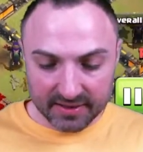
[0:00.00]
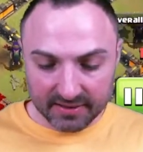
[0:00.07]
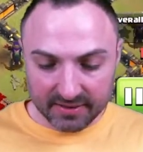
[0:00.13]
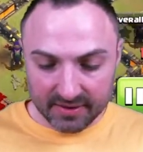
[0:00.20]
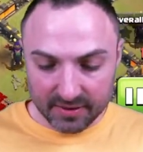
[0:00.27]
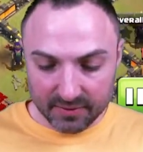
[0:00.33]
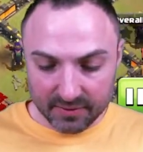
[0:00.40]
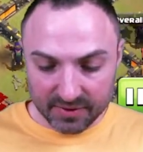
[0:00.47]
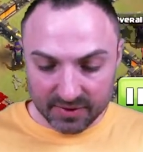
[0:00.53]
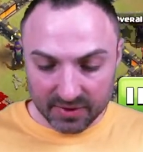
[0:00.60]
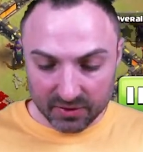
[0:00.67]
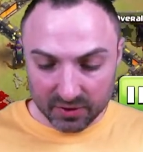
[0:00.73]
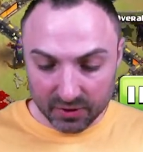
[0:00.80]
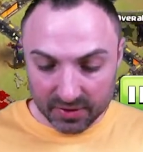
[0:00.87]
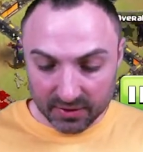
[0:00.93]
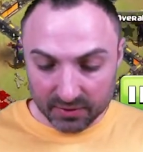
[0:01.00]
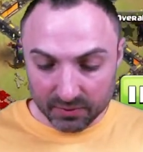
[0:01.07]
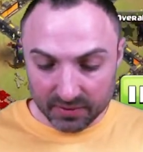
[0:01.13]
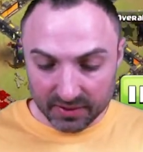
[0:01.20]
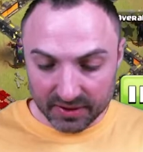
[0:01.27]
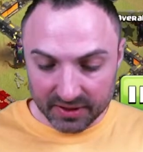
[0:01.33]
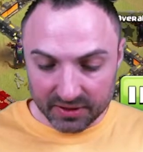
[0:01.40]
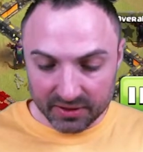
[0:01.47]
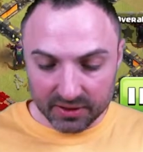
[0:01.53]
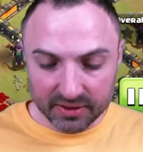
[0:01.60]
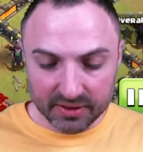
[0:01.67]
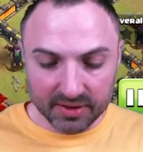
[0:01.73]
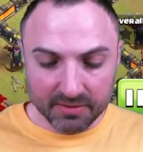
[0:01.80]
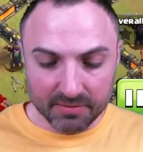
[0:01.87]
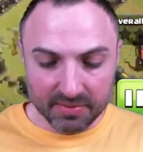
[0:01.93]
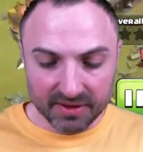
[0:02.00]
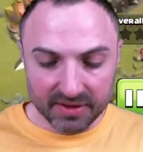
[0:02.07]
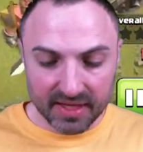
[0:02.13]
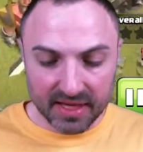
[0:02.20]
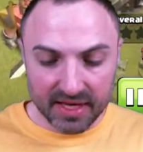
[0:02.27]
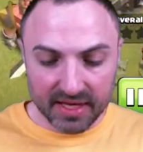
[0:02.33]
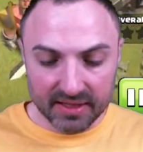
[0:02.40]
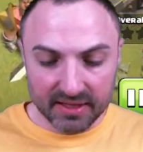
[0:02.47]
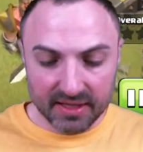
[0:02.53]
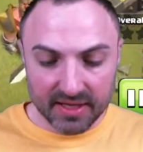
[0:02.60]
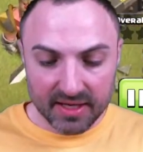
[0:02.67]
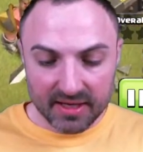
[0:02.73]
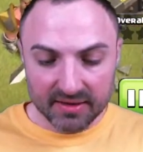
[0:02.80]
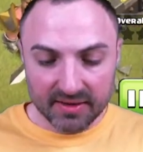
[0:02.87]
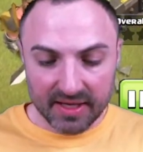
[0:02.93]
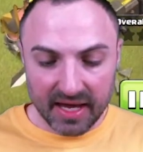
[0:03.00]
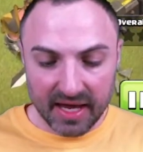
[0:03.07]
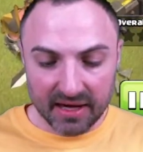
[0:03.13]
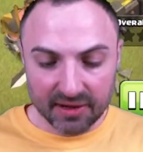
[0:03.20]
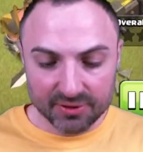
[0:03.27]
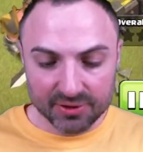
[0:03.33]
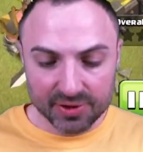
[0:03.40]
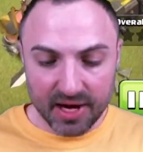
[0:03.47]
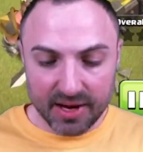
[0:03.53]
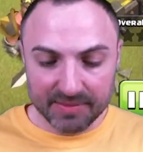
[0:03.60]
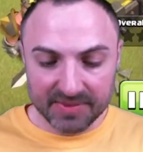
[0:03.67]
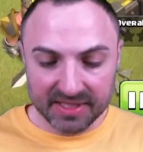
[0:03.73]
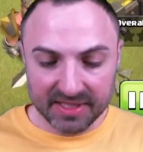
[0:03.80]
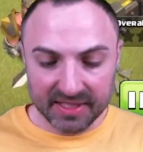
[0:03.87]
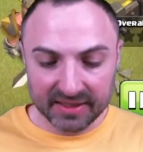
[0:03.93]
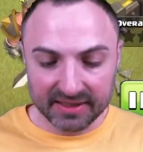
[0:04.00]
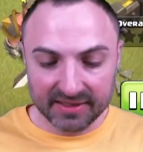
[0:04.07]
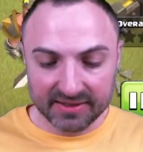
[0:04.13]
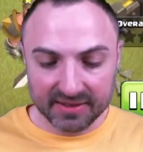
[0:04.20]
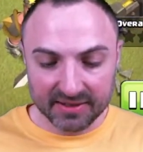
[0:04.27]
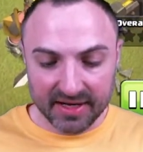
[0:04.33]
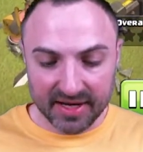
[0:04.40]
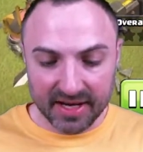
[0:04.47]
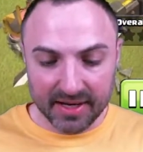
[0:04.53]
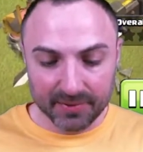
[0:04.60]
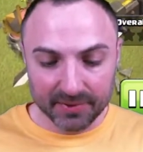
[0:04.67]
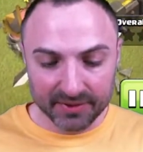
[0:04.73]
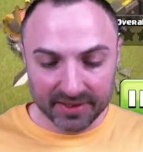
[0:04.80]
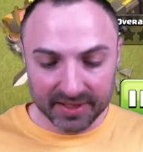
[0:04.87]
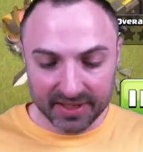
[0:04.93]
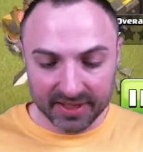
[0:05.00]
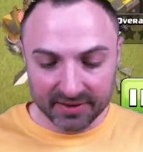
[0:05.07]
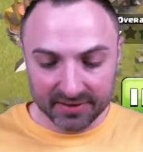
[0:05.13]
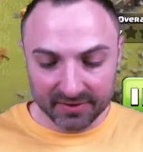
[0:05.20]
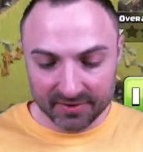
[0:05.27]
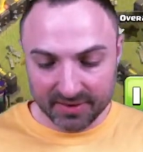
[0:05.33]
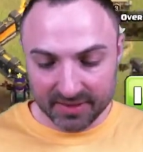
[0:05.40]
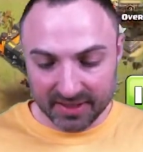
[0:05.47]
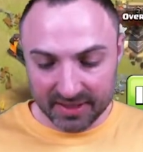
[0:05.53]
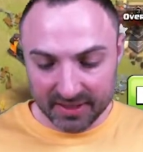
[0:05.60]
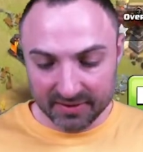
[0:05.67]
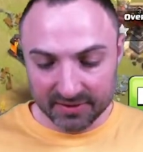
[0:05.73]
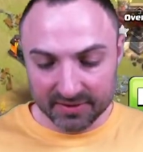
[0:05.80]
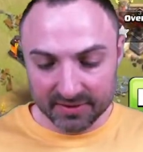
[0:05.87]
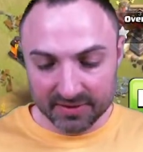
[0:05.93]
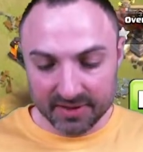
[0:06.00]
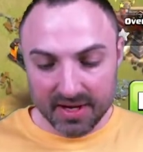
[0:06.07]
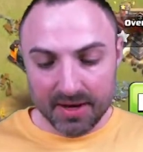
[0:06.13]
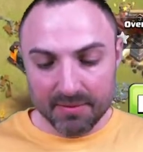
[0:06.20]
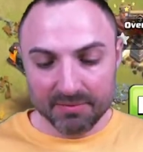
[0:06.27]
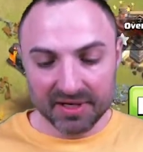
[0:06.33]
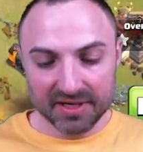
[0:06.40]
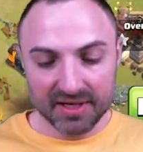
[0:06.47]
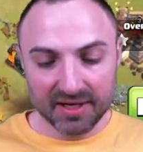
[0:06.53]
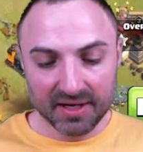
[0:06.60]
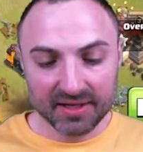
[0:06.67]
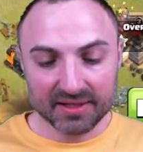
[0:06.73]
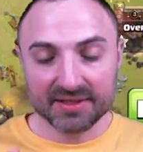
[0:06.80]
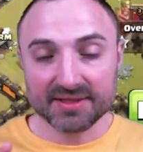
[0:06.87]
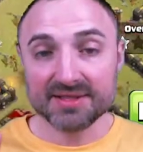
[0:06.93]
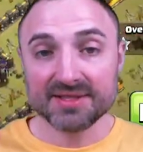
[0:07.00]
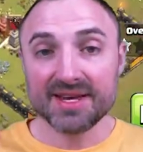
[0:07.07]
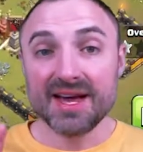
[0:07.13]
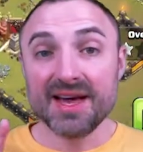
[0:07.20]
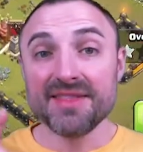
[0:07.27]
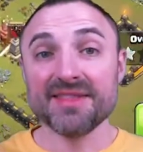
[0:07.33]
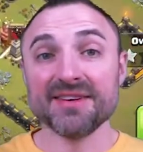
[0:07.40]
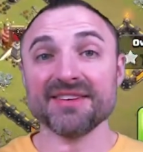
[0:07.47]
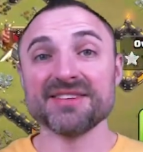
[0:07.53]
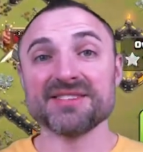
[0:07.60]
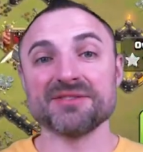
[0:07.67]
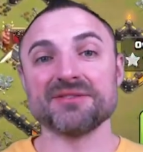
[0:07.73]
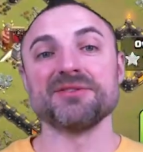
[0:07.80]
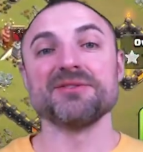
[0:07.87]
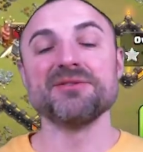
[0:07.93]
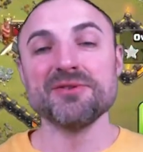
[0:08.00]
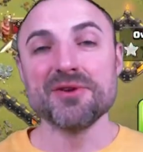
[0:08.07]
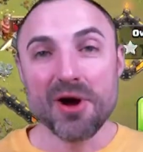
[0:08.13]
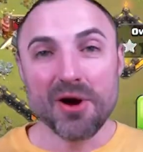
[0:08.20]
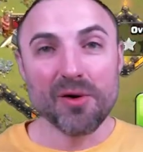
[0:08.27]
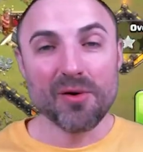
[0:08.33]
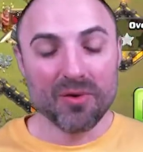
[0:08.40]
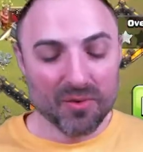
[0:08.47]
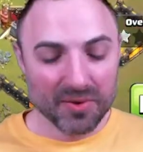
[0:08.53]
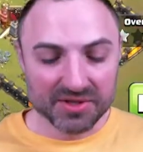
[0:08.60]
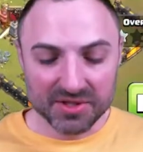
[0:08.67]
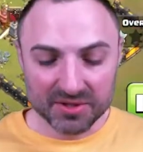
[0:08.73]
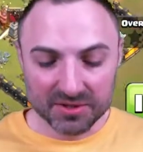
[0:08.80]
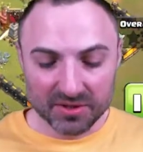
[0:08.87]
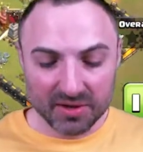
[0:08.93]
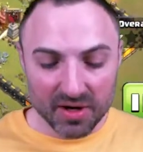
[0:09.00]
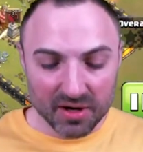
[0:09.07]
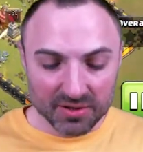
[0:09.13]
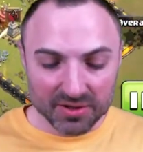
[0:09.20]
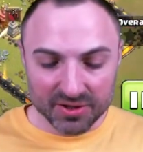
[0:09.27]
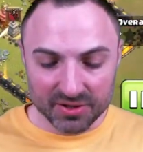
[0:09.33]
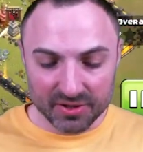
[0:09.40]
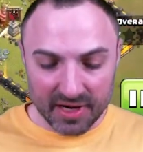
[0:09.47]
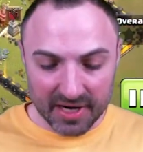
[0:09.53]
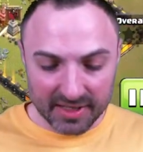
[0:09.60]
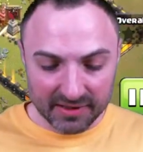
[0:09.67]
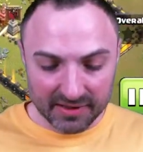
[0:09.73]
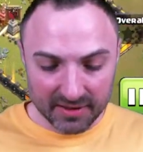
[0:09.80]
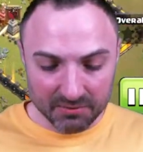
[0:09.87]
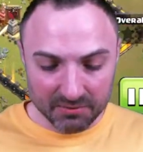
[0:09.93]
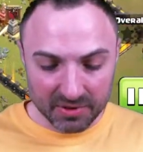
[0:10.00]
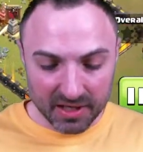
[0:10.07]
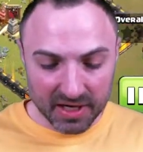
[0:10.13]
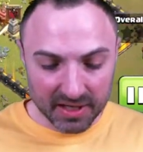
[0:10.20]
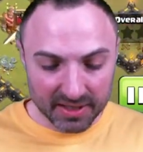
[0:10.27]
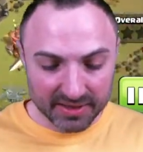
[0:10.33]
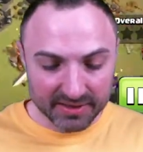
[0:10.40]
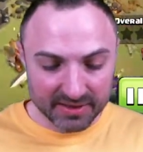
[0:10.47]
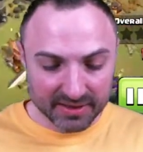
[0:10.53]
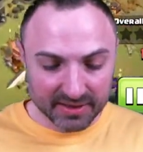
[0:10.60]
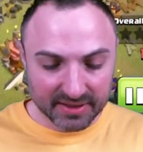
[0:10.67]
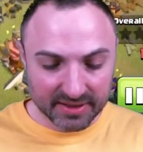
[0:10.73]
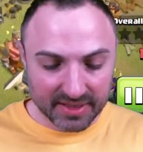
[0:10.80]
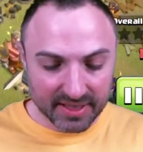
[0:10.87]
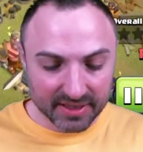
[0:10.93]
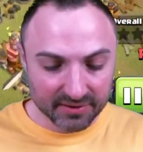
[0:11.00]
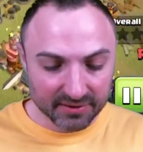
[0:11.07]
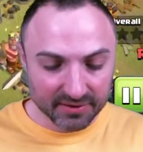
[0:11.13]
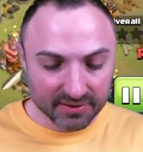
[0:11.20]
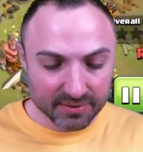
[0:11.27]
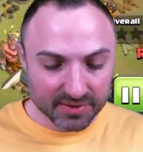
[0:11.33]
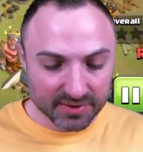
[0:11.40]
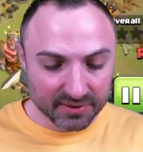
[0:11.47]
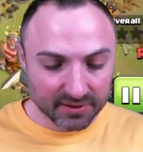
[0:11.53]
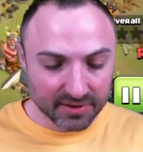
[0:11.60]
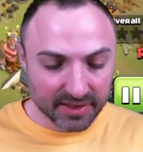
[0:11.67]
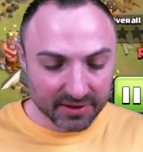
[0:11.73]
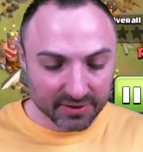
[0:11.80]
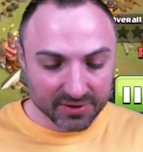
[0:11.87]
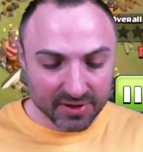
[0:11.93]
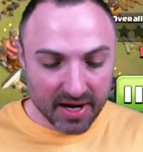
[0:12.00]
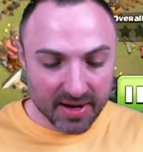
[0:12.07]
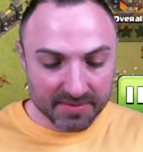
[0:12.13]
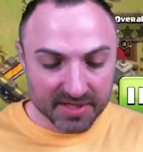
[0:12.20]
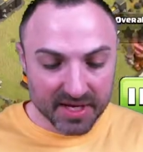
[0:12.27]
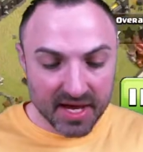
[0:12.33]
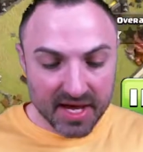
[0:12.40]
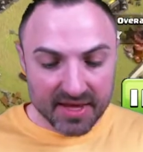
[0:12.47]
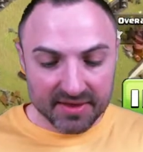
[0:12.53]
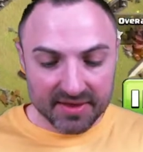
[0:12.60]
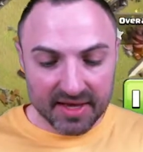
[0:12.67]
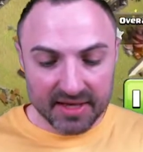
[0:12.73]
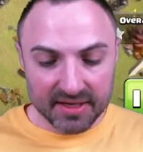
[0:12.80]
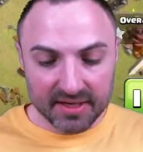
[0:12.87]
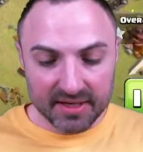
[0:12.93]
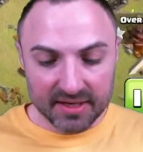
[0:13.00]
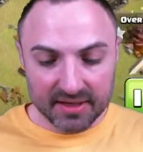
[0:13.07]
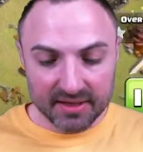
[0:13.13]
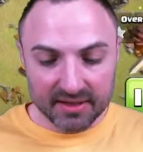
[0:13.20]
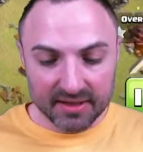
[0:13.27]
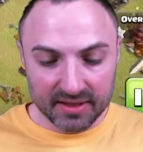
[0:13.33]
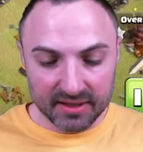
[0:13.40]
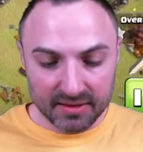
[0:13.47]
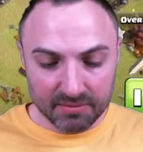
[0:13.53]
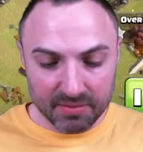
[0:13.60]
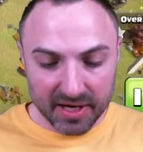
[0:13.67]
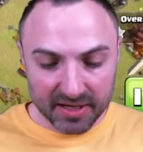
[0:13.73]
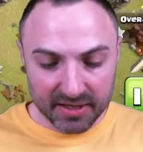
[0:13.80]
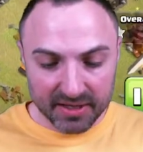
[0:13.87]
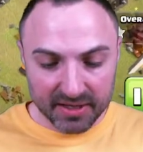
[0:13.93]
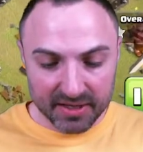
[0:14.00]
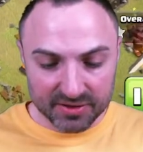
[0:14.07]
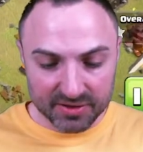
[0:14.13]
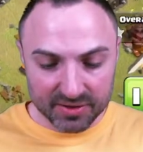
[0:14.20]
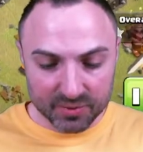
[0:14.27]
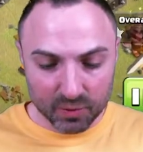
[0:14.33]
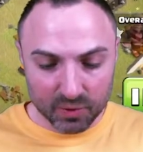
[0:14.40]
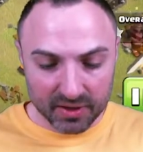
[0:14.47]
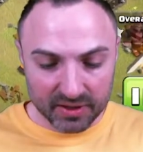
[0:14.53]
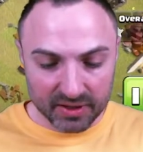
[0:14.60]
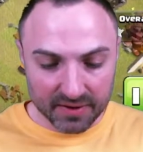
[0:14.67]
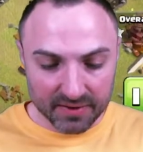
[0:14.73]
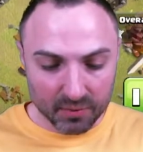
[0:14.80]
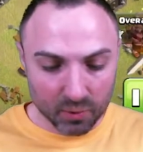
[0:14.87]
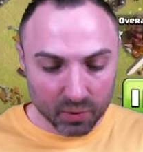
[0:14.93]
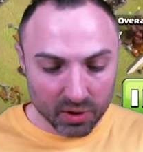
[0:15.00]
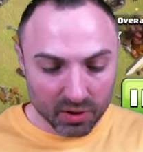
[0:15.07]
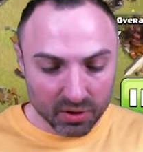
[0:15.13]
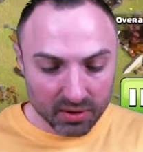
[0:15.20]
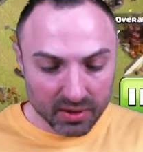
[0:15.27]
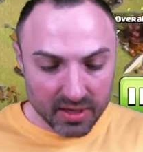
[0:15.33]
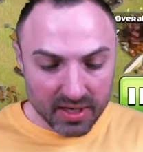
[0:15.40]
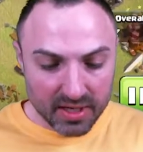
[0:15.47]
it was looking really good, but then the air trap skellies are able to kill the healer because there's no wizard or archer or anything behind to kill those little air traps. Then the P.E.K.K.A is just working on the wall.